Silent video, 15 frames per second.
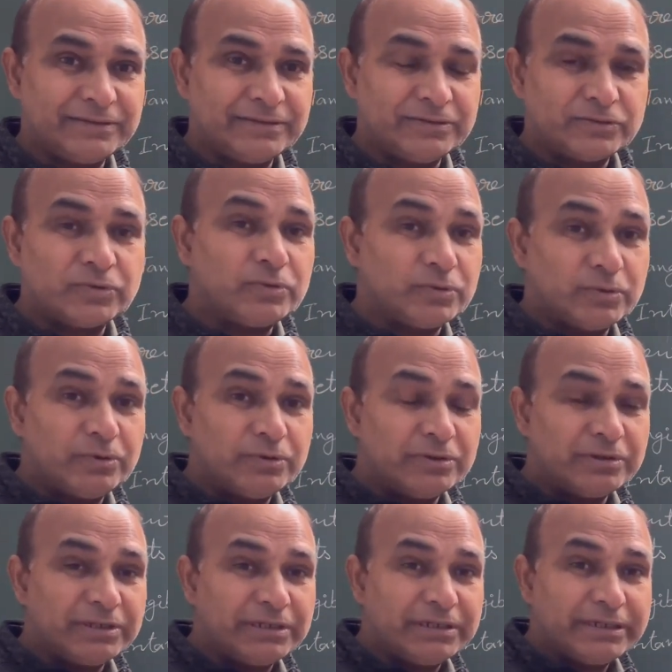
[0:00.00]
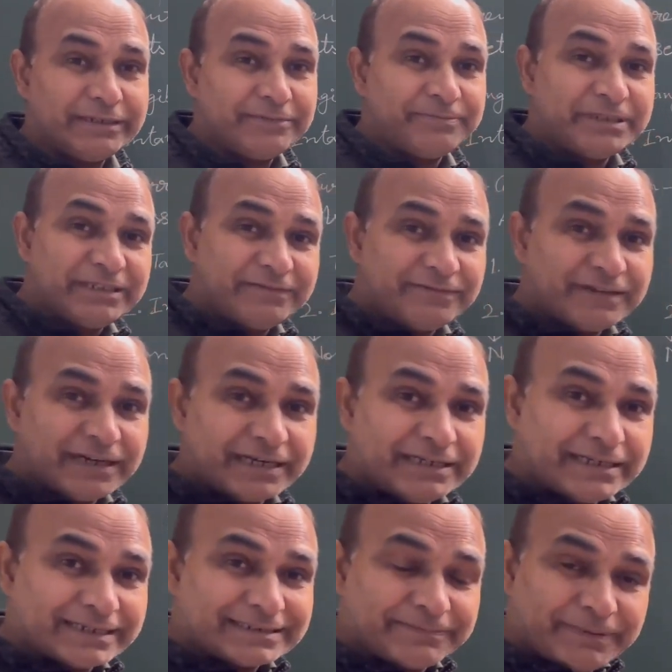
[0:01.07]
So in brief, I
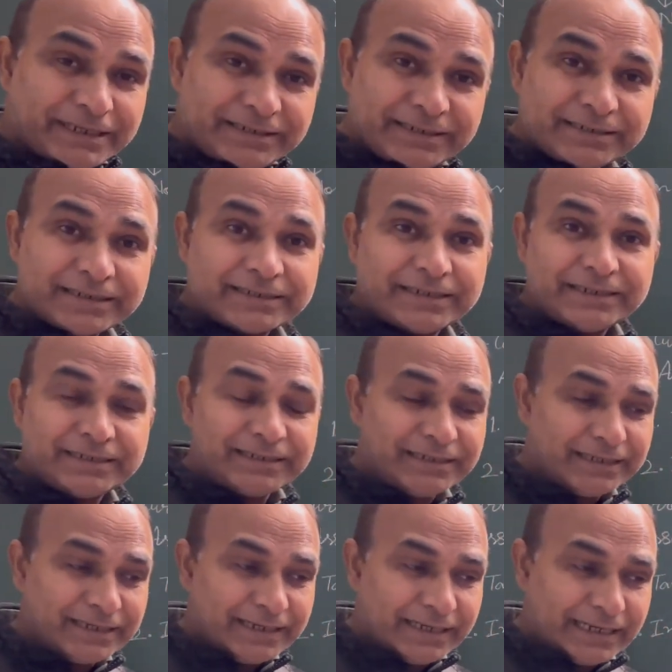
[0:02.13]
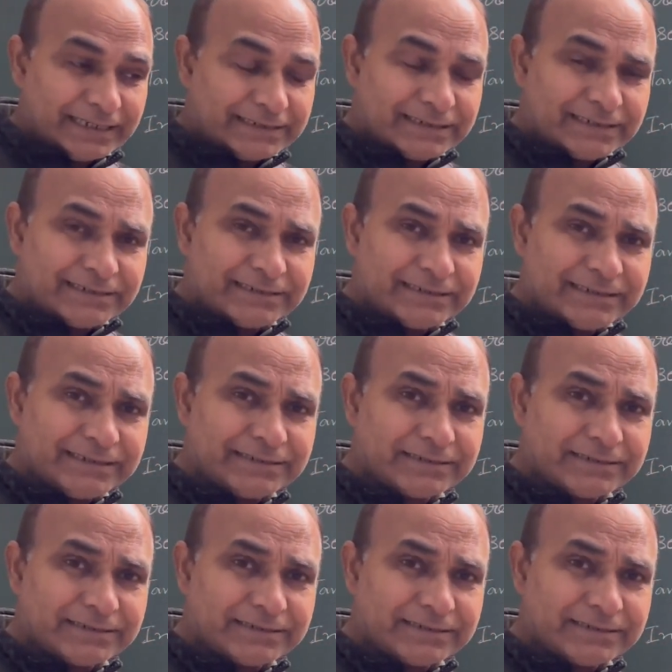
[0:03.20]
explain it again. Assets is